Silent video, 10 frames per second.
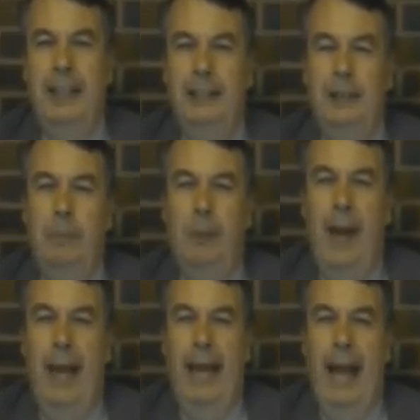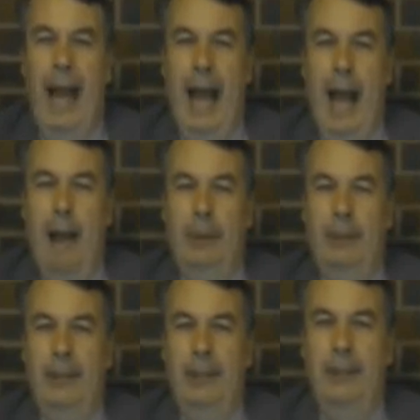to pray Abba,
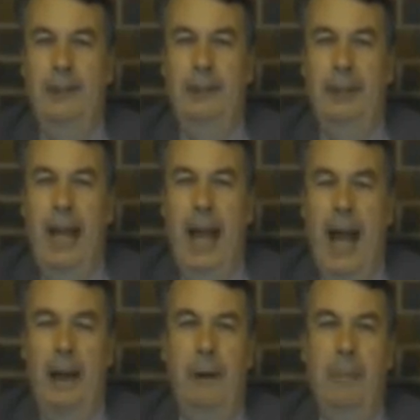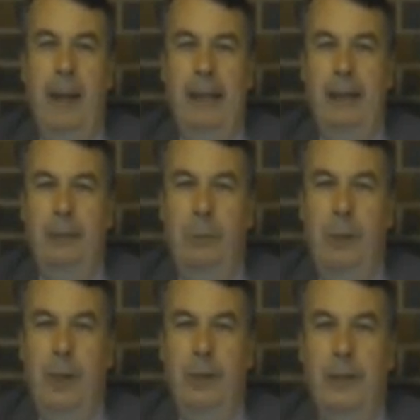to use that Aramaic
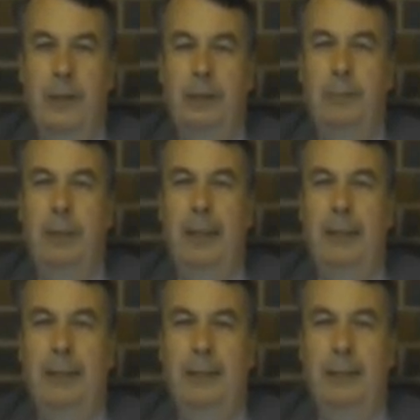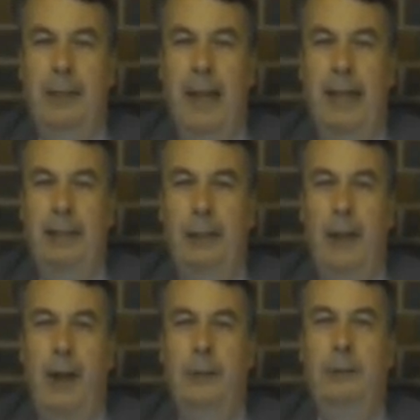word that speaks of a
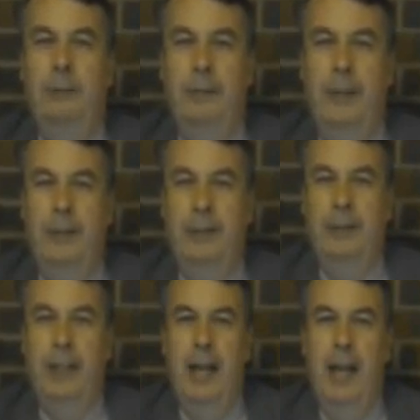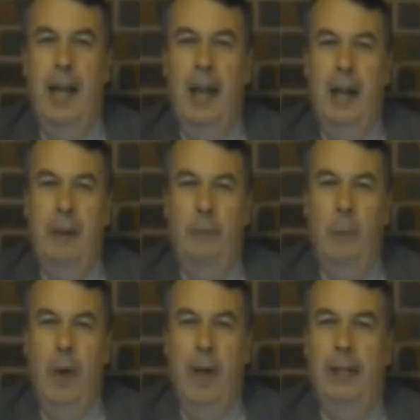child's first
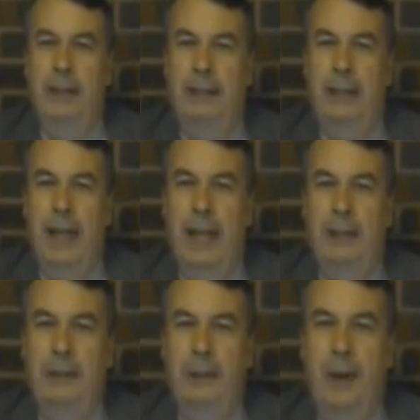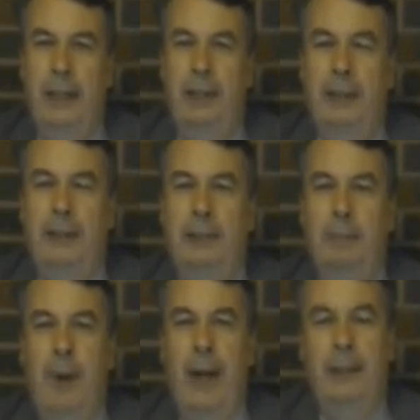words trying to
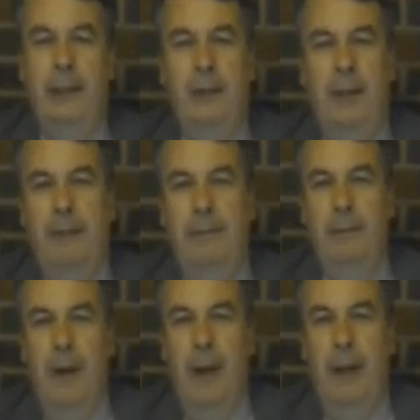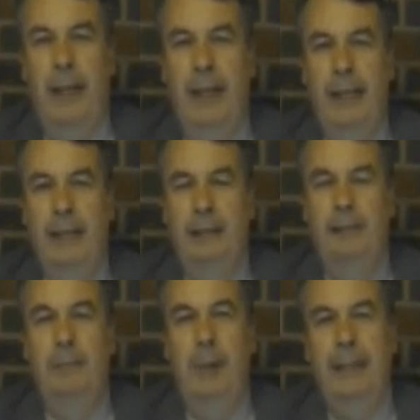express who their father is,
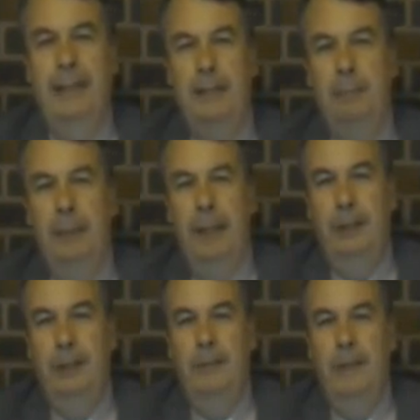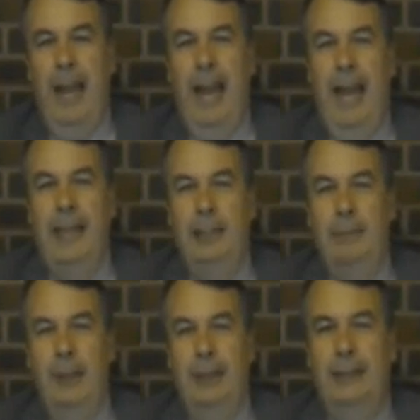and paints us a picture of that
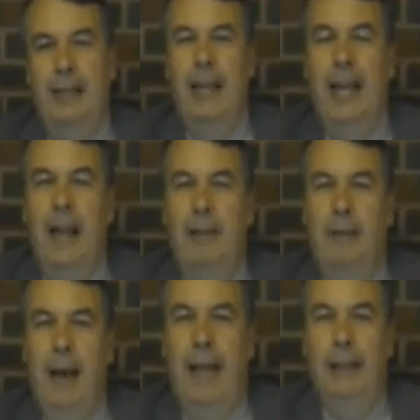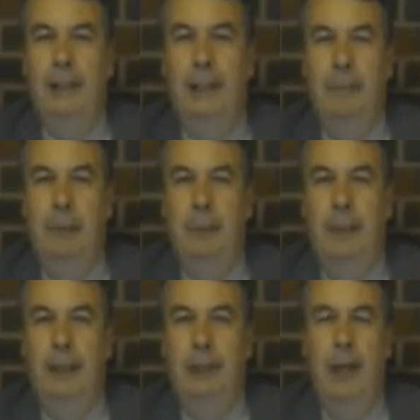intimate relation
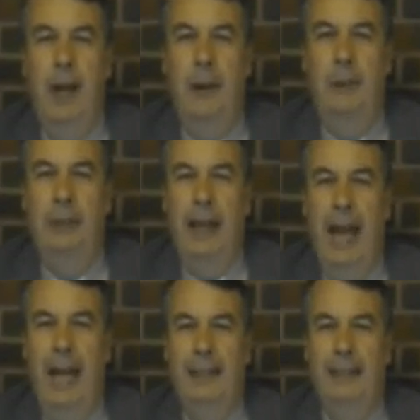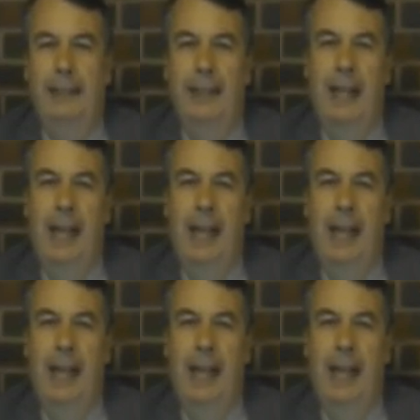between a child and